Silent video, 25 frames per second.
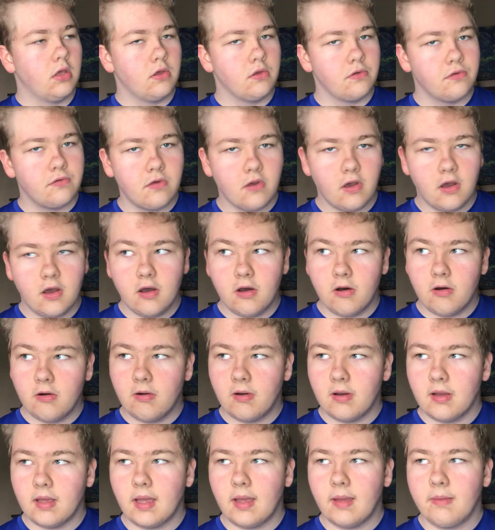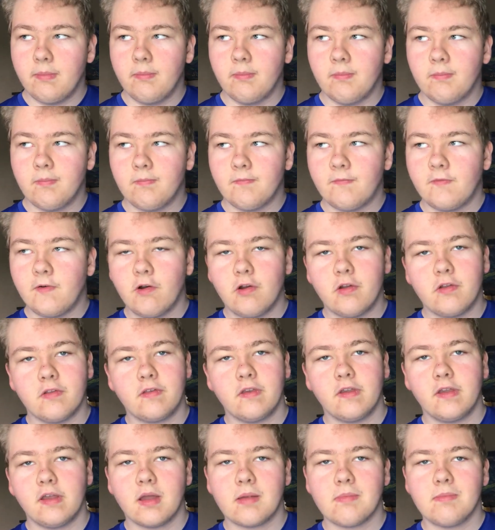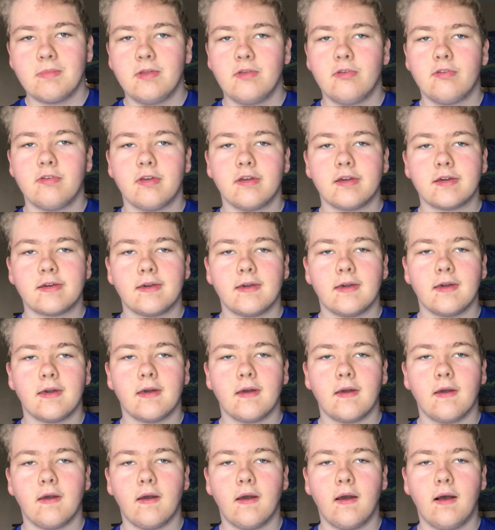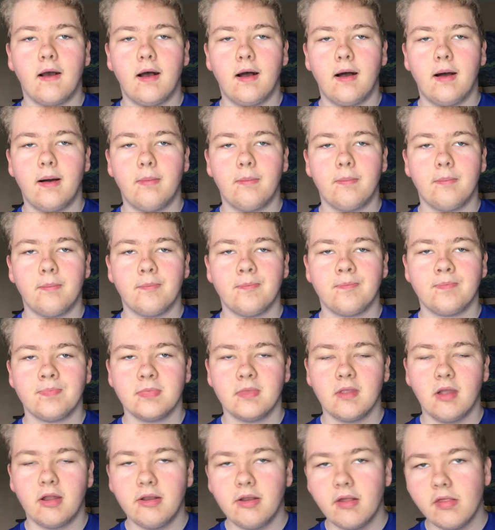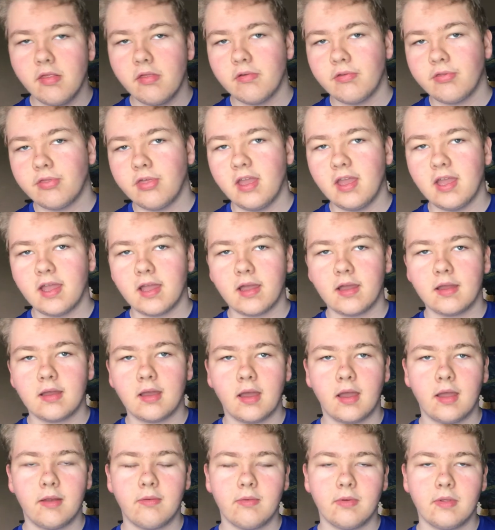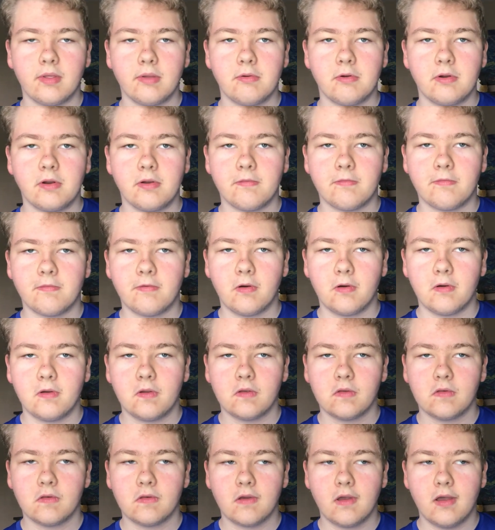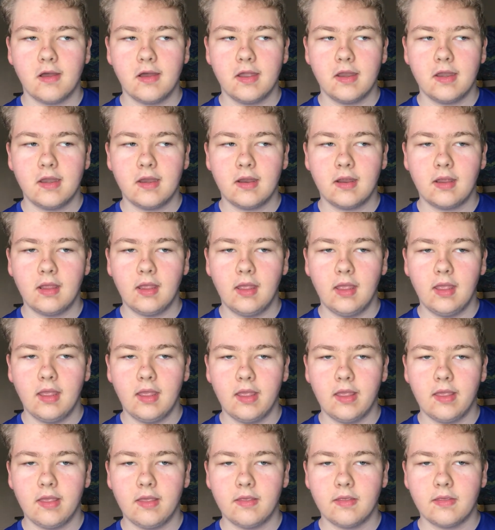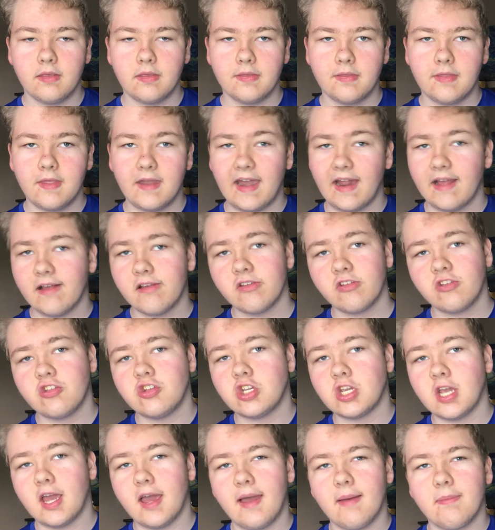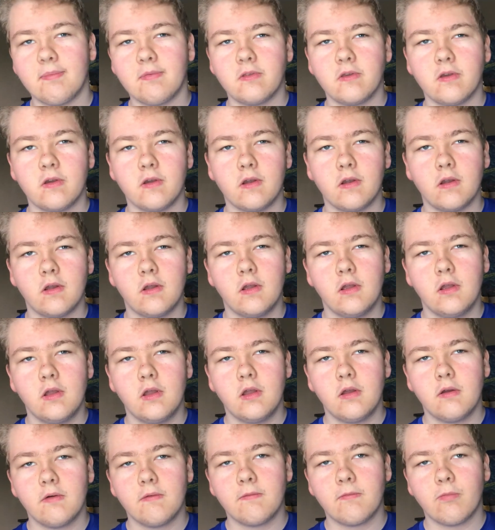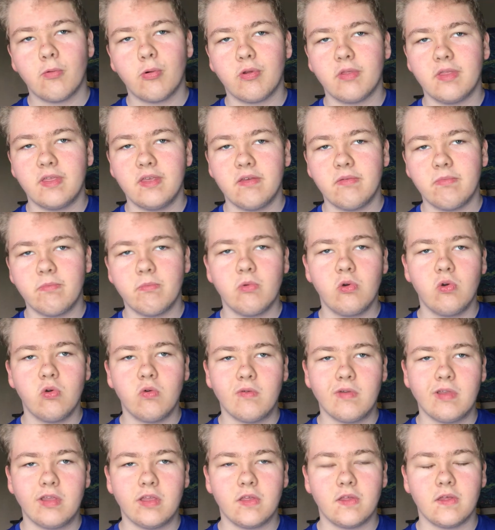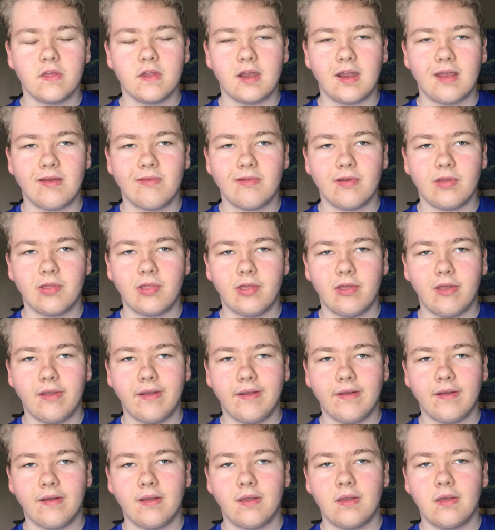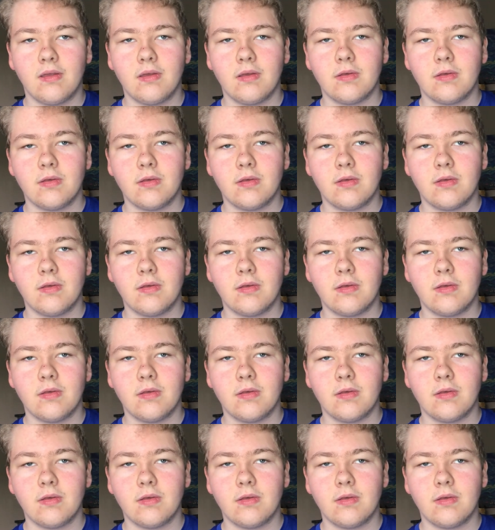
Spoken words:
So, I'm focusing on music. Another thing I really want to focus on is the next chapter for these movies and everything.